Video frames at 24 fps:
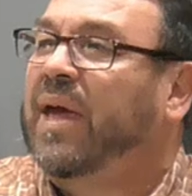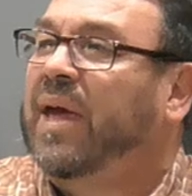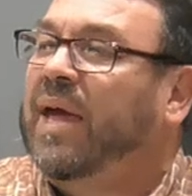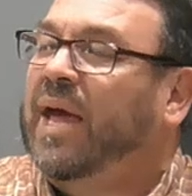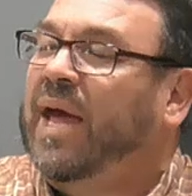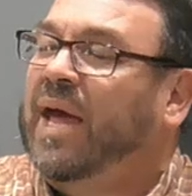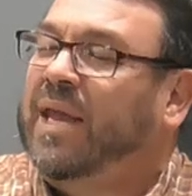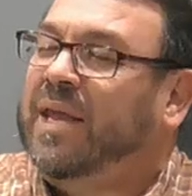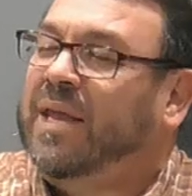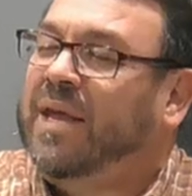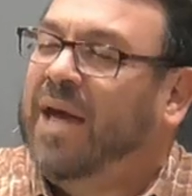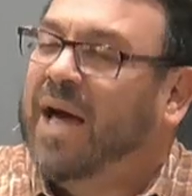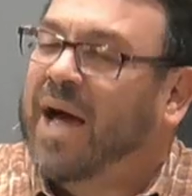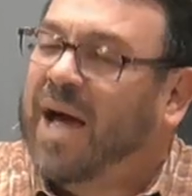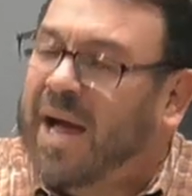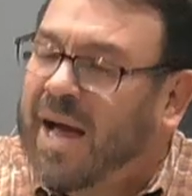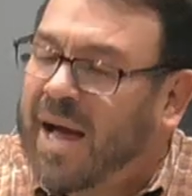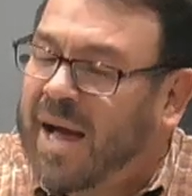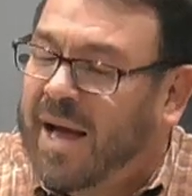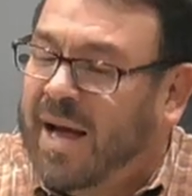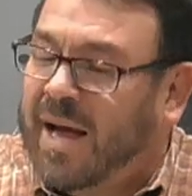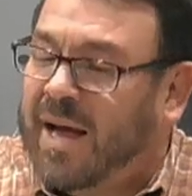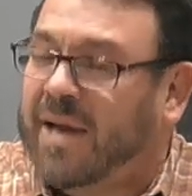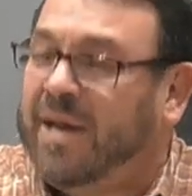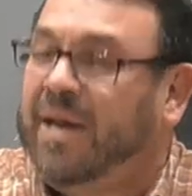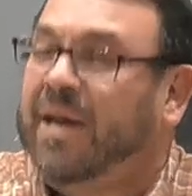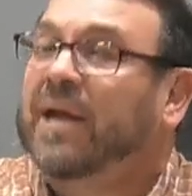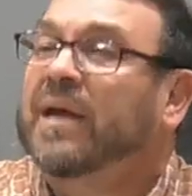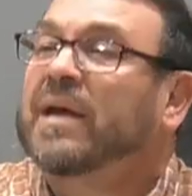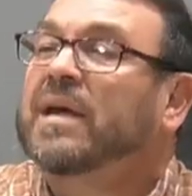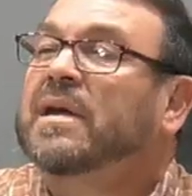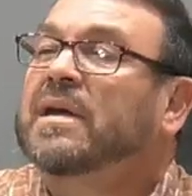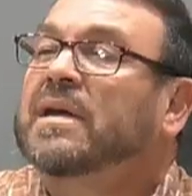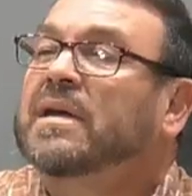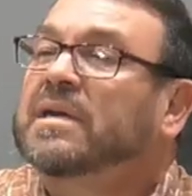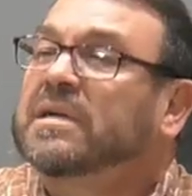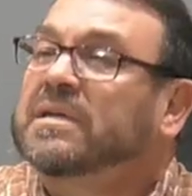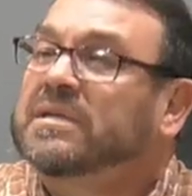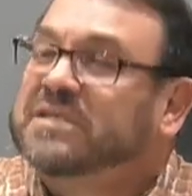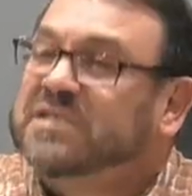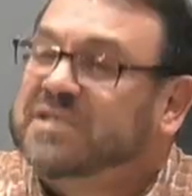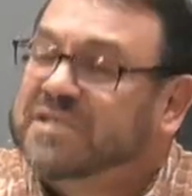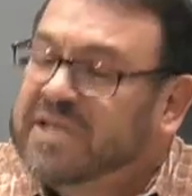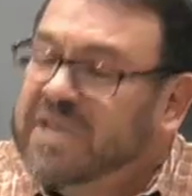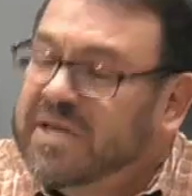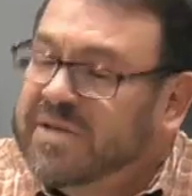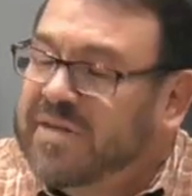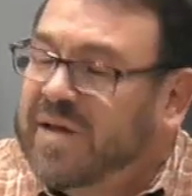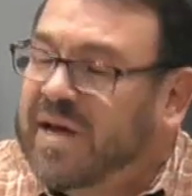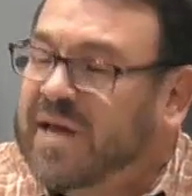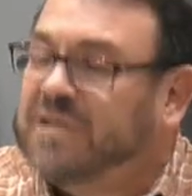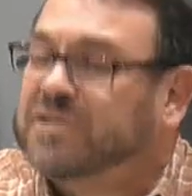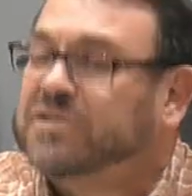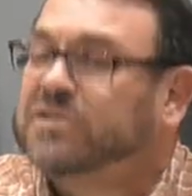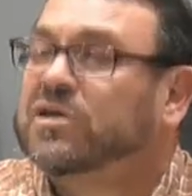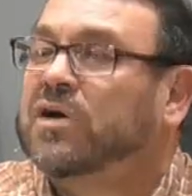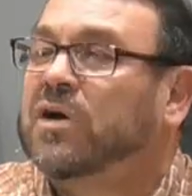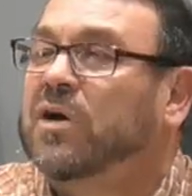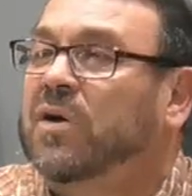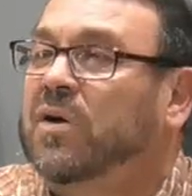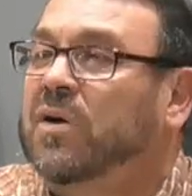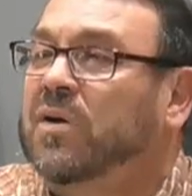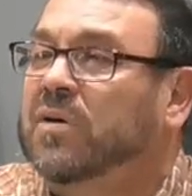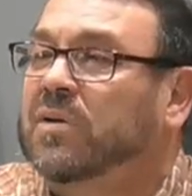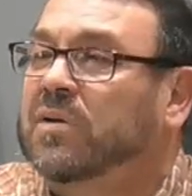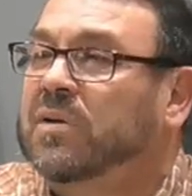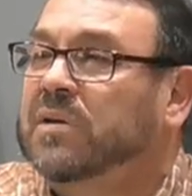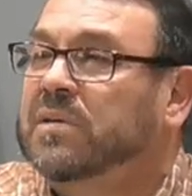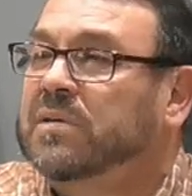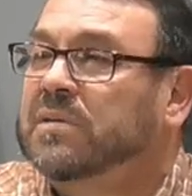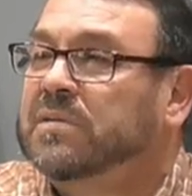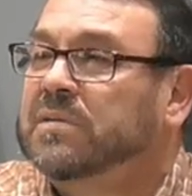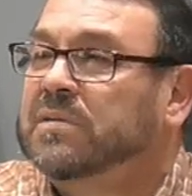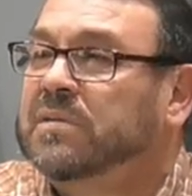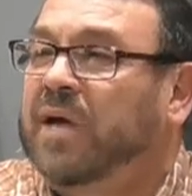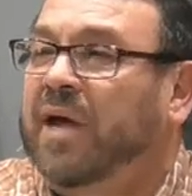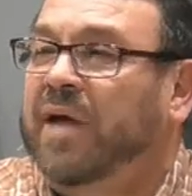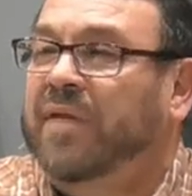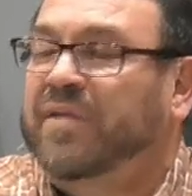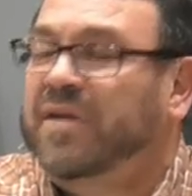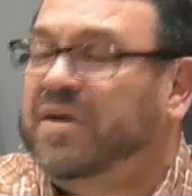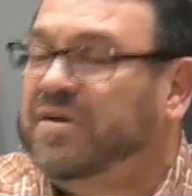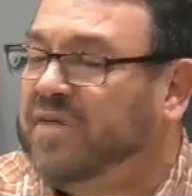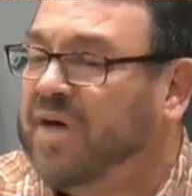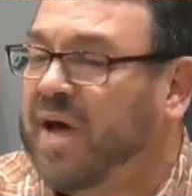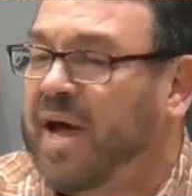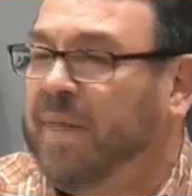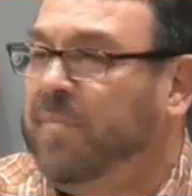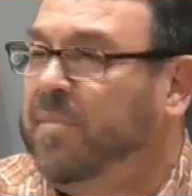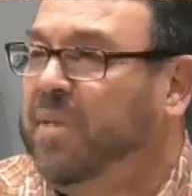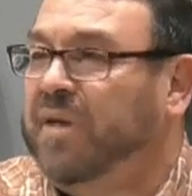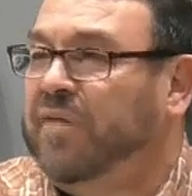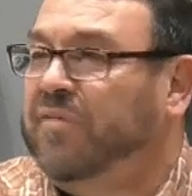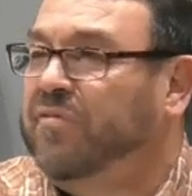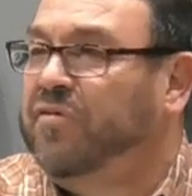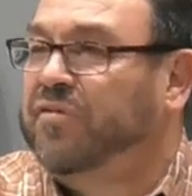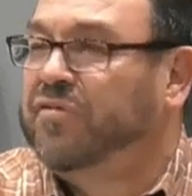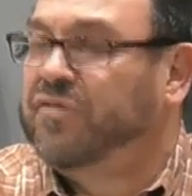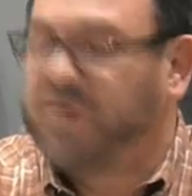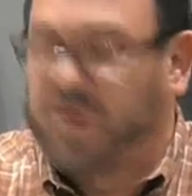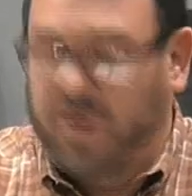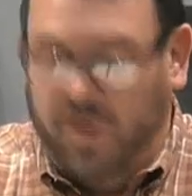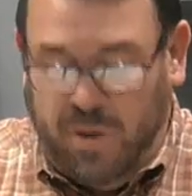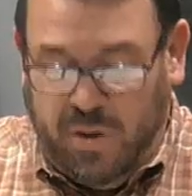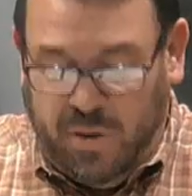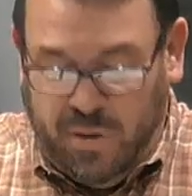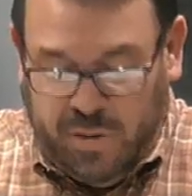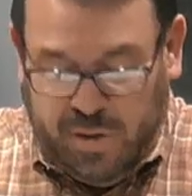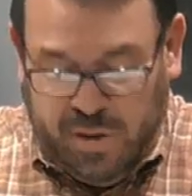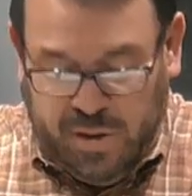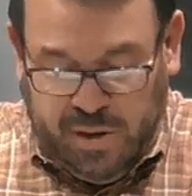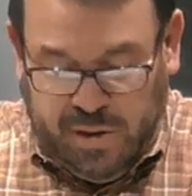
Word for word: And God sent that song in the timing of the song.